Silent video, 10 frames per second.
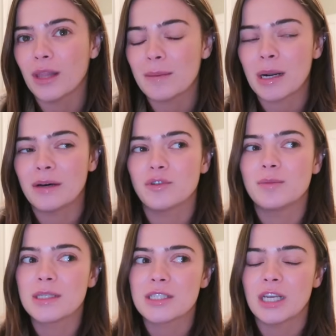that
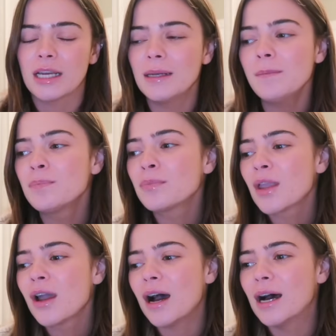platform this year.
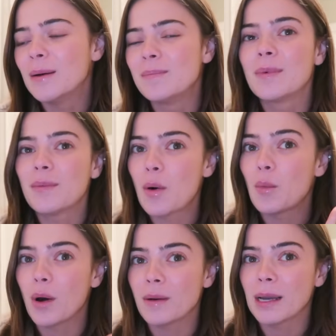
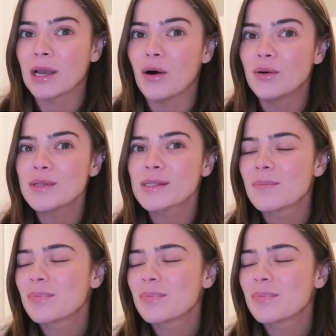One of my goals.